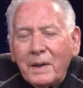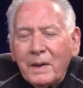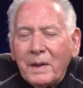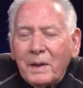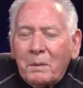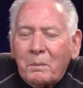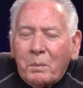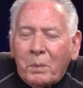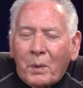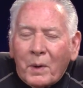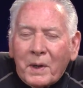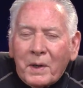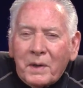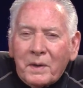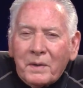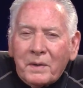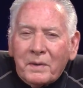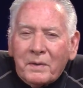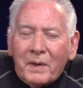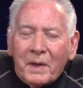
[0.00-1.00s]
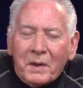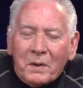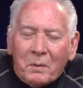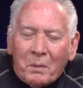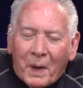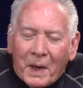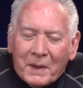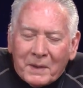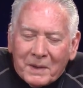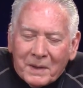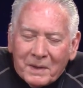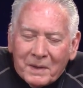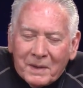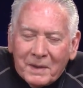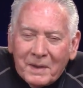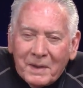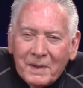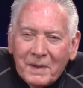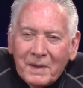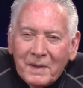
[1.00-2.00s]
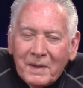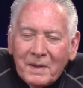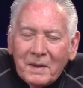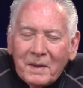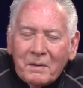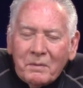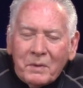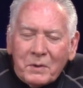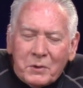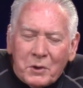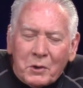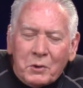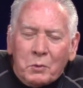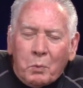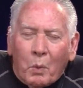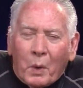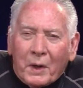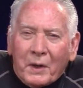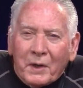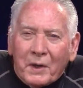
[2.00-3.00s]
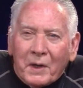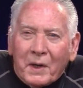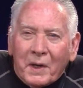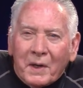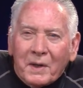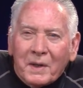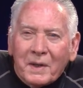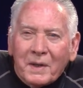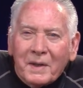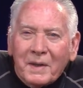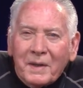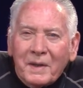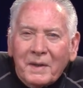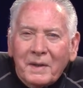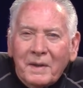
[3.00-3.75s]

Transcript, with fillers: and pray they grant it for just one day.